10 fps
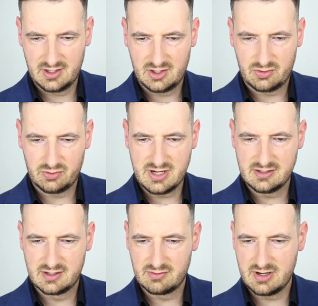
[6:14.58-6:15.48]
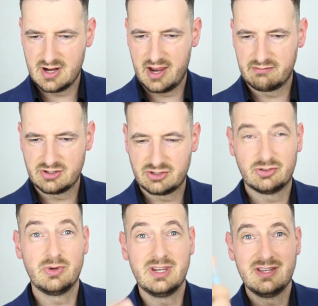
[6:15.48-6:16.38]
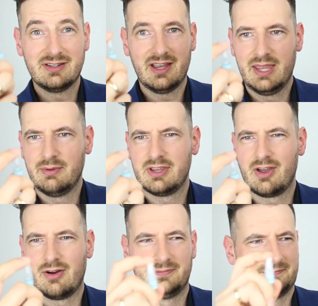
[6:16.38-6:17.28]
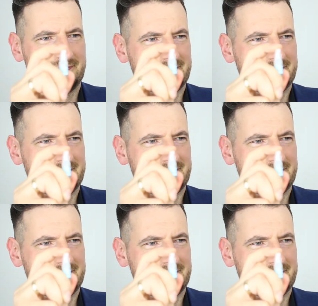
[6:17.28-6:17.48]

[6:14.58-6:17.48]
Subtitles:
Creed Green Irish Tweed, here we go.